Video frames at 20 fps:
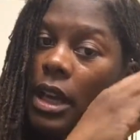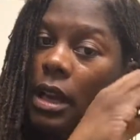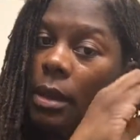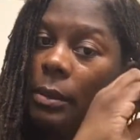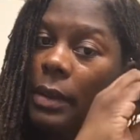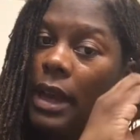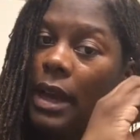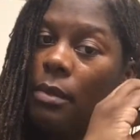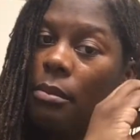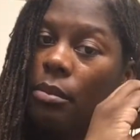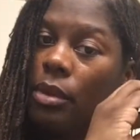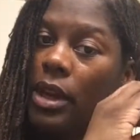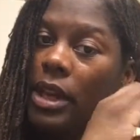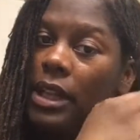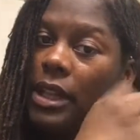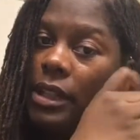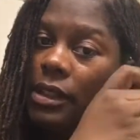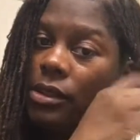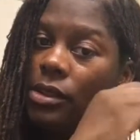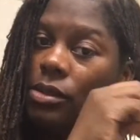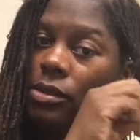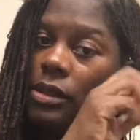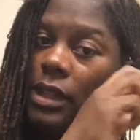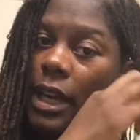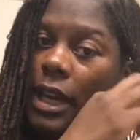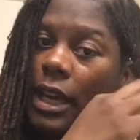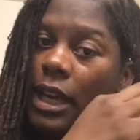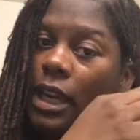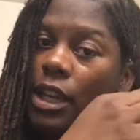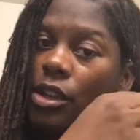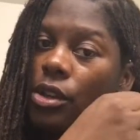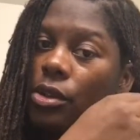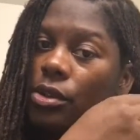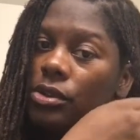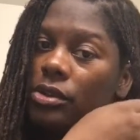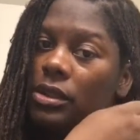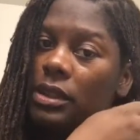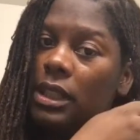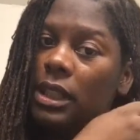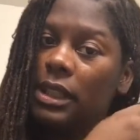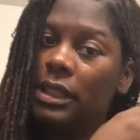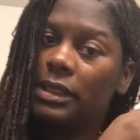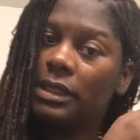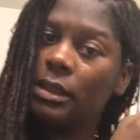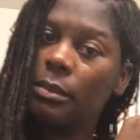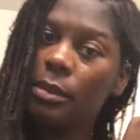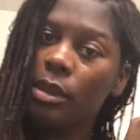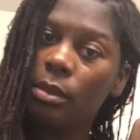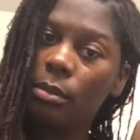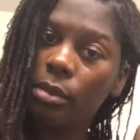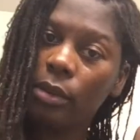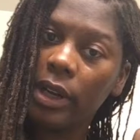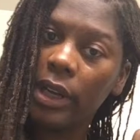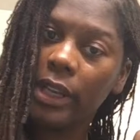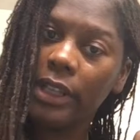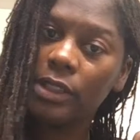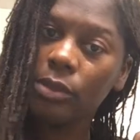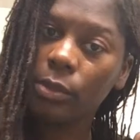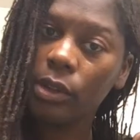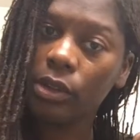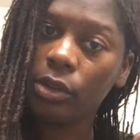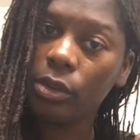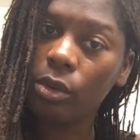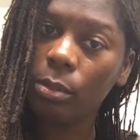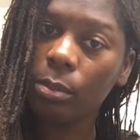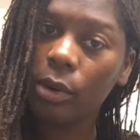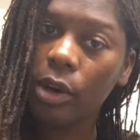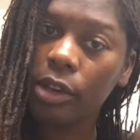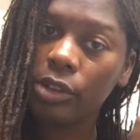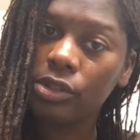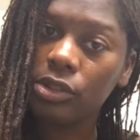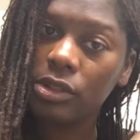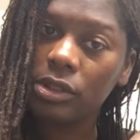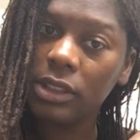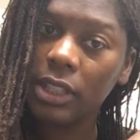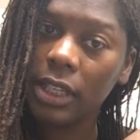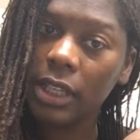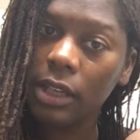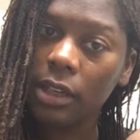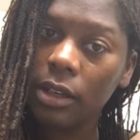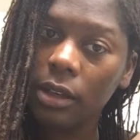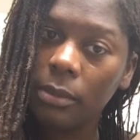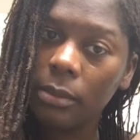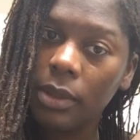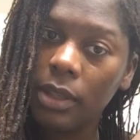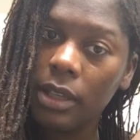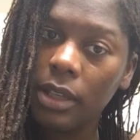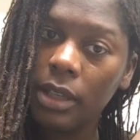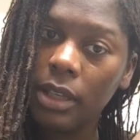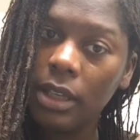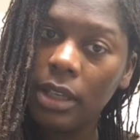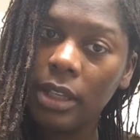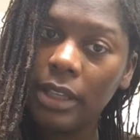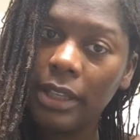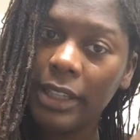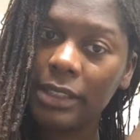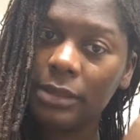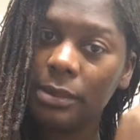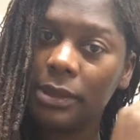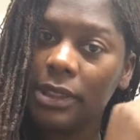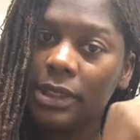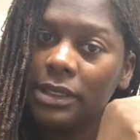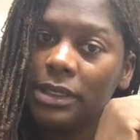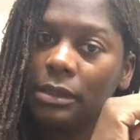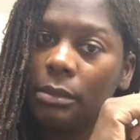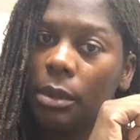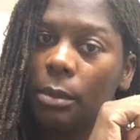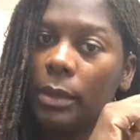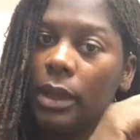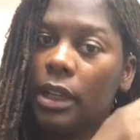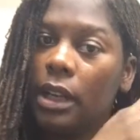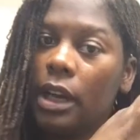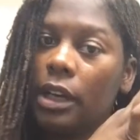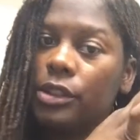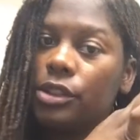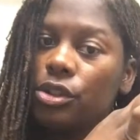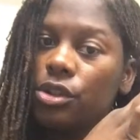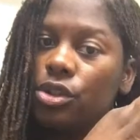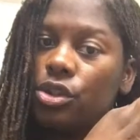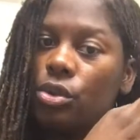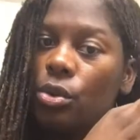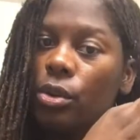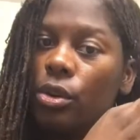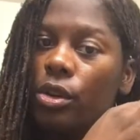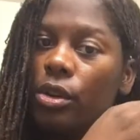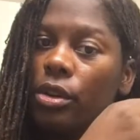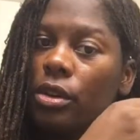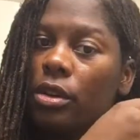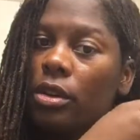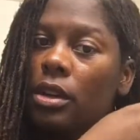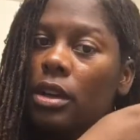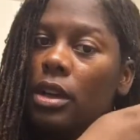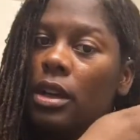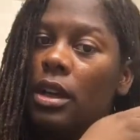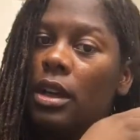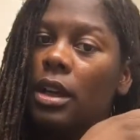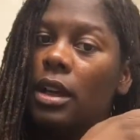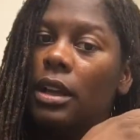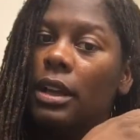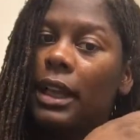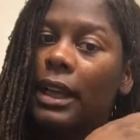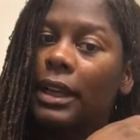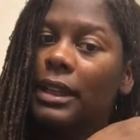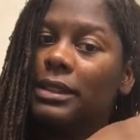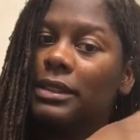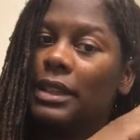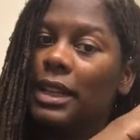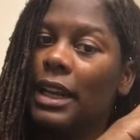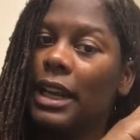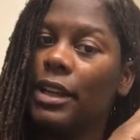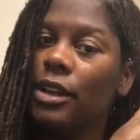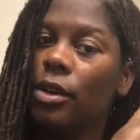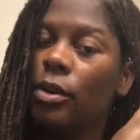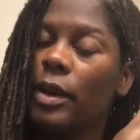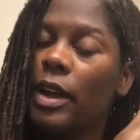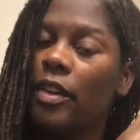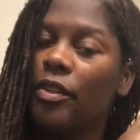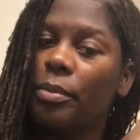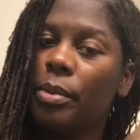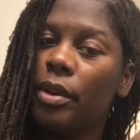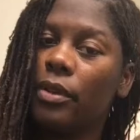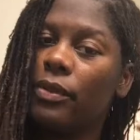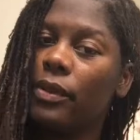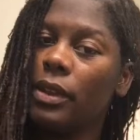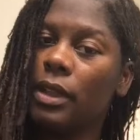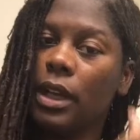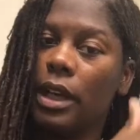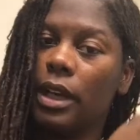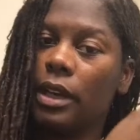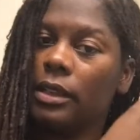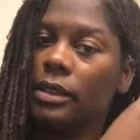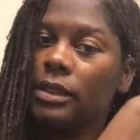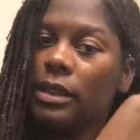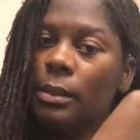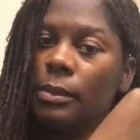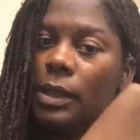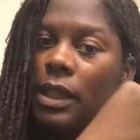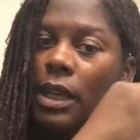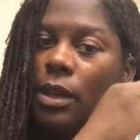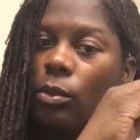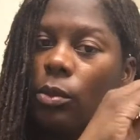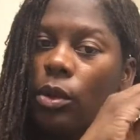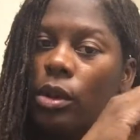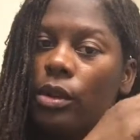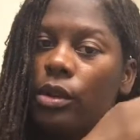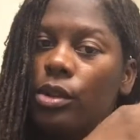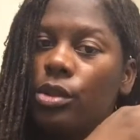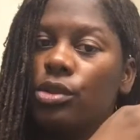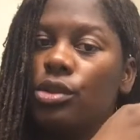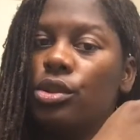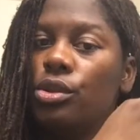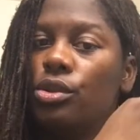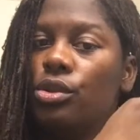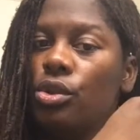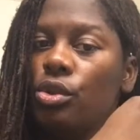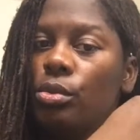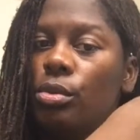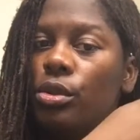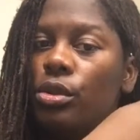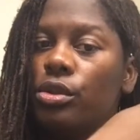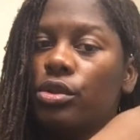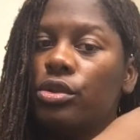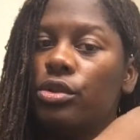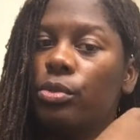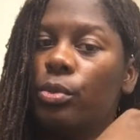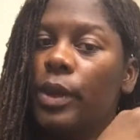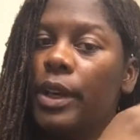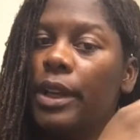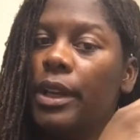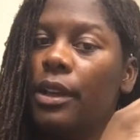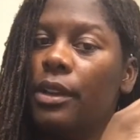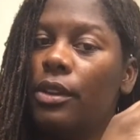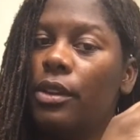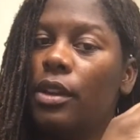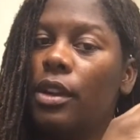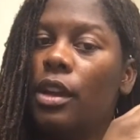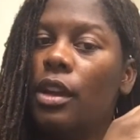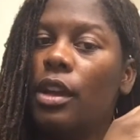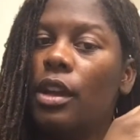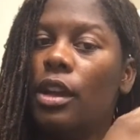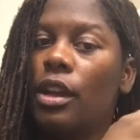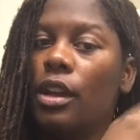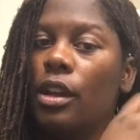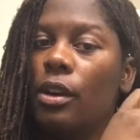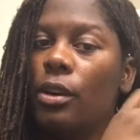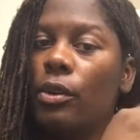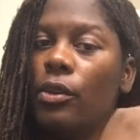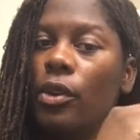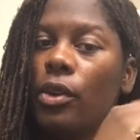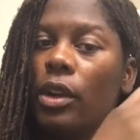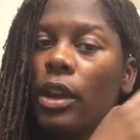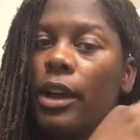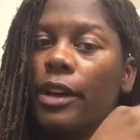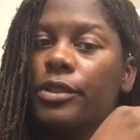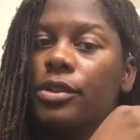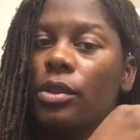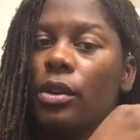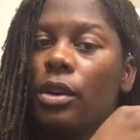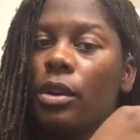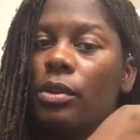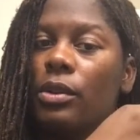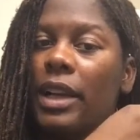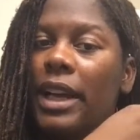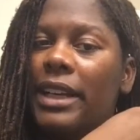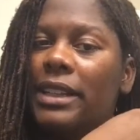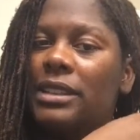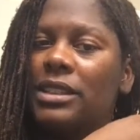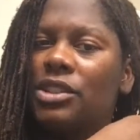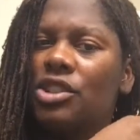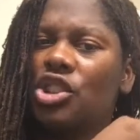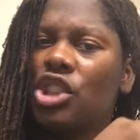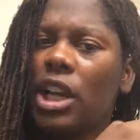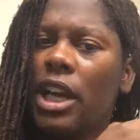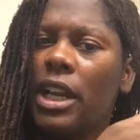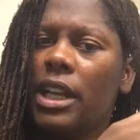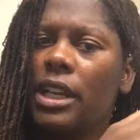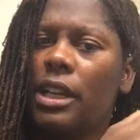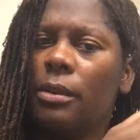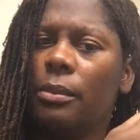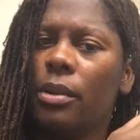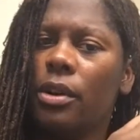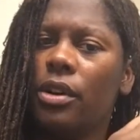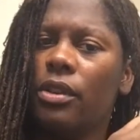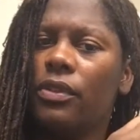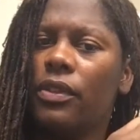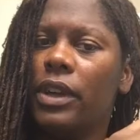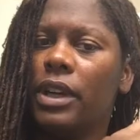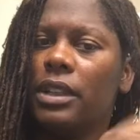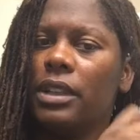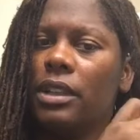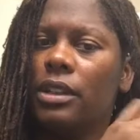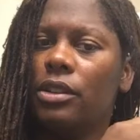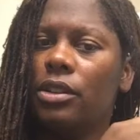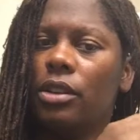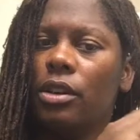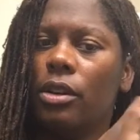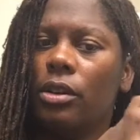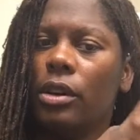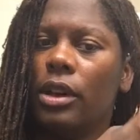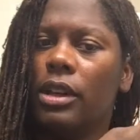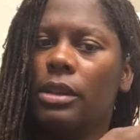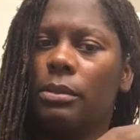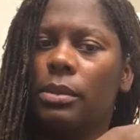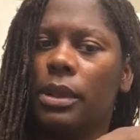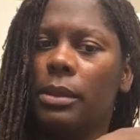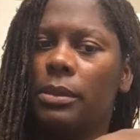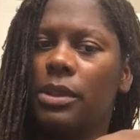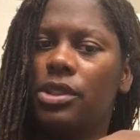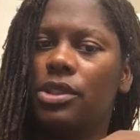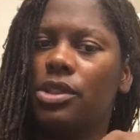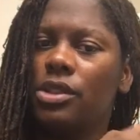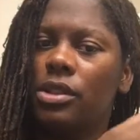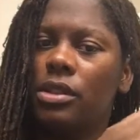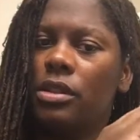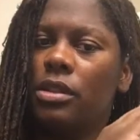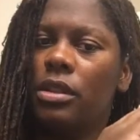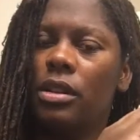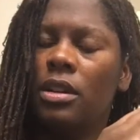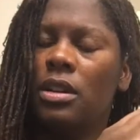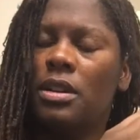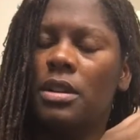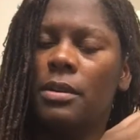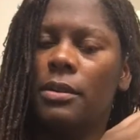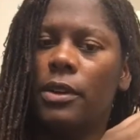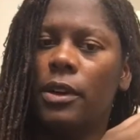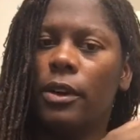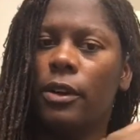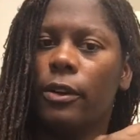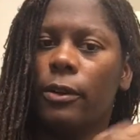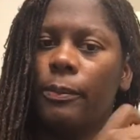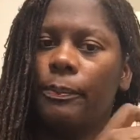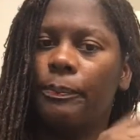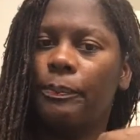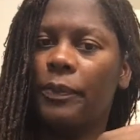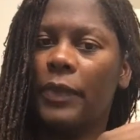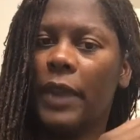I'm not braiding too tight, and you'll see some of the braids where little parts are sticking up. That's because some of my locks are shorter. Like I said, I don't have perfect locks. I'm not one of those YouTubers with, you know, their locks are all nice and shiny and perfect and, you know, unblemished. No,